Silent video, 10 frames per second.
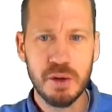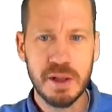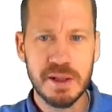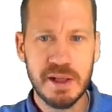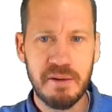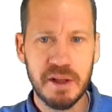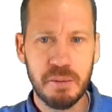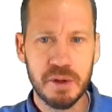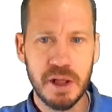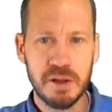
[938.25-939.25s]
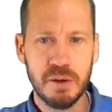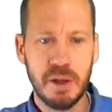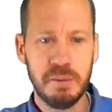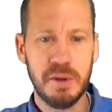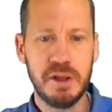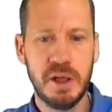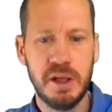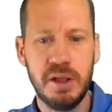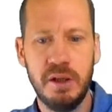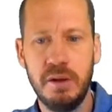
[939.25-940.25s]
using 70% so let me
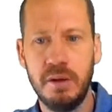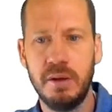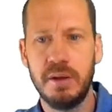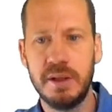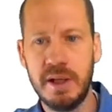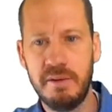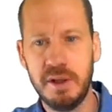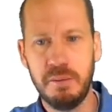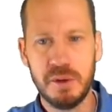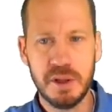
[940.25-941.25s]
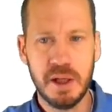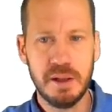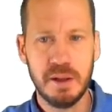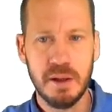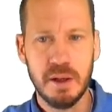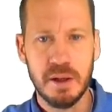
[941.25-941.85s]
change here 70%